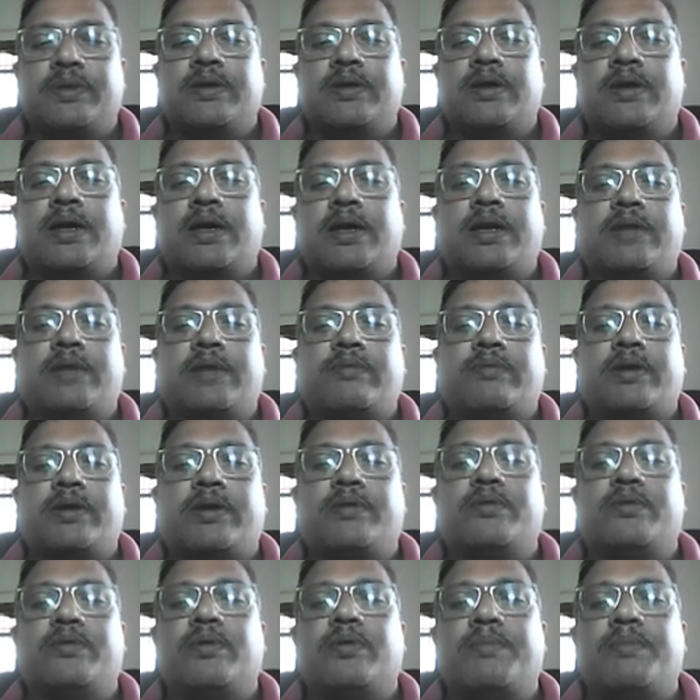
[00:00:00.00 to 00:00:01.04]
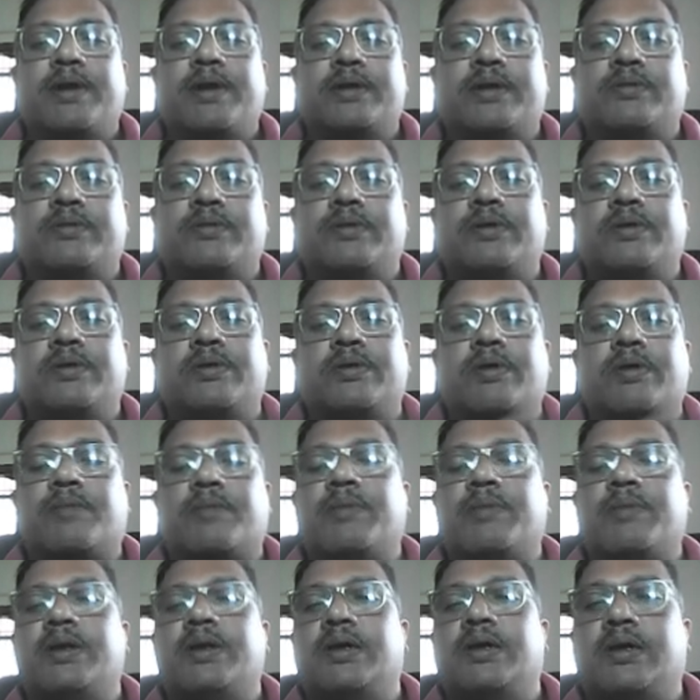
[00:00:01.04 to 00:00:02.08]
and it want to go back to the
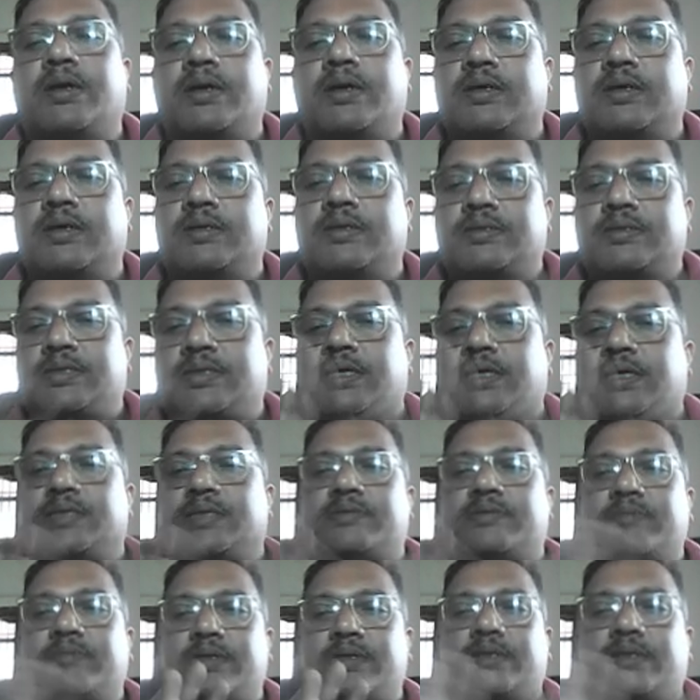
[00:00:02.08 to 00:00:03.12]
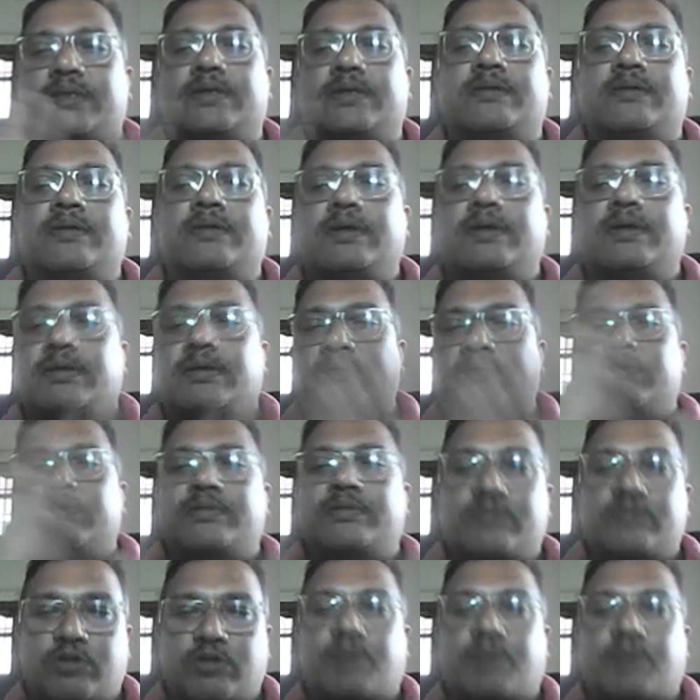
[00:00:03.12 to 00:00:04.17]
normal stage where
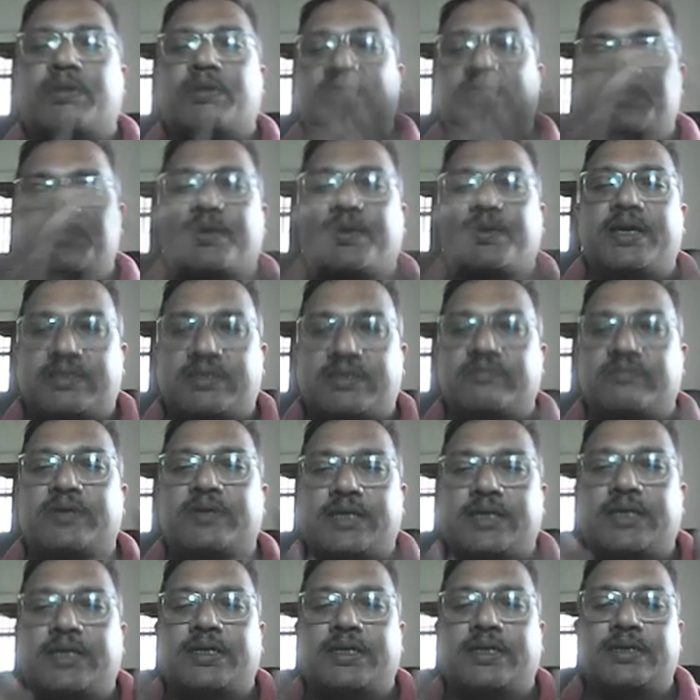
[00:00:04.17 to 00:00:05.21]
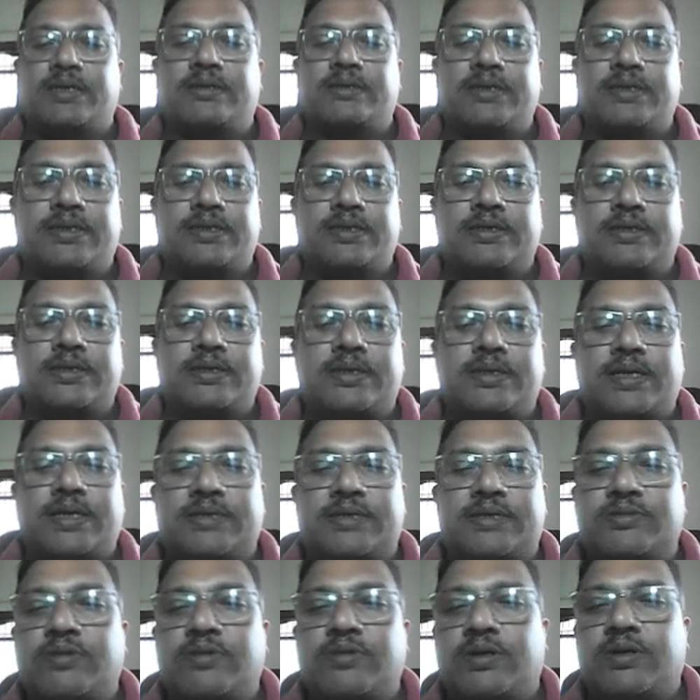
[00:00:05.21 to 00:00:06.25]
normal space where it has
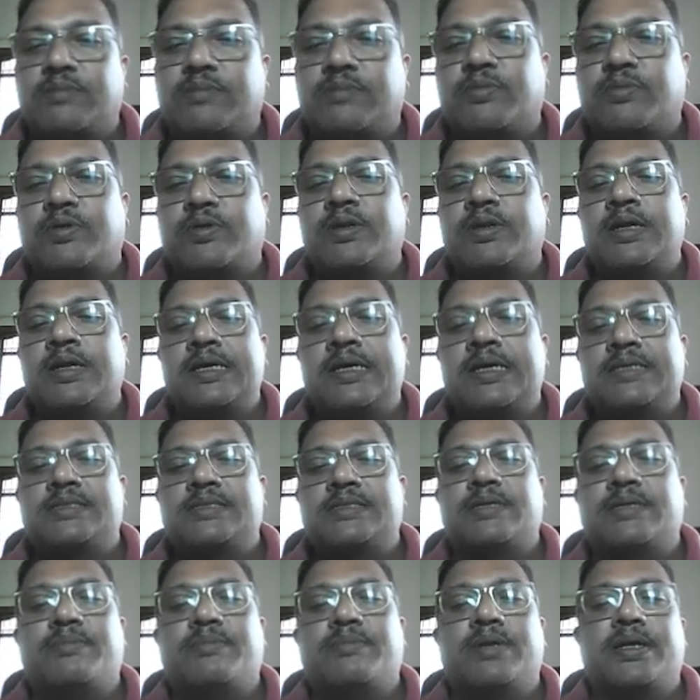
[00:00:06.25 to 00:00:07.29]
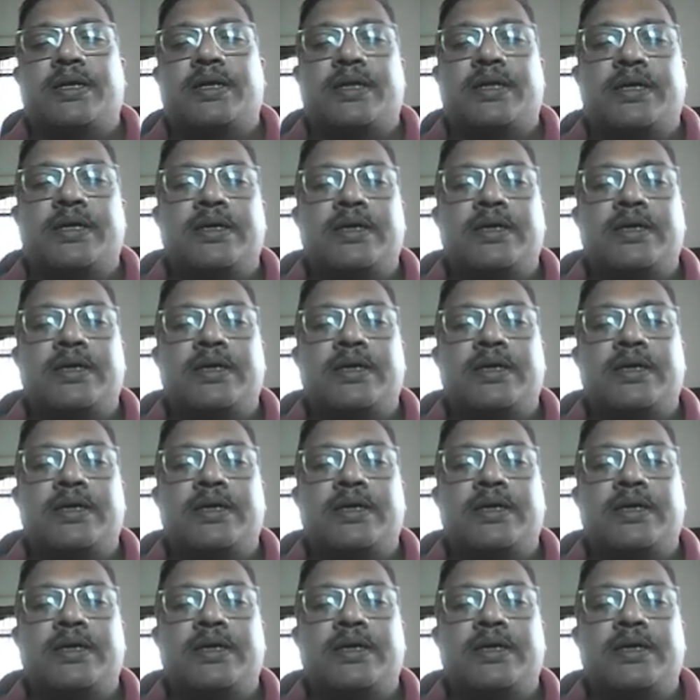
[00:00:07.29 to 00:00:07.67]
got more stability.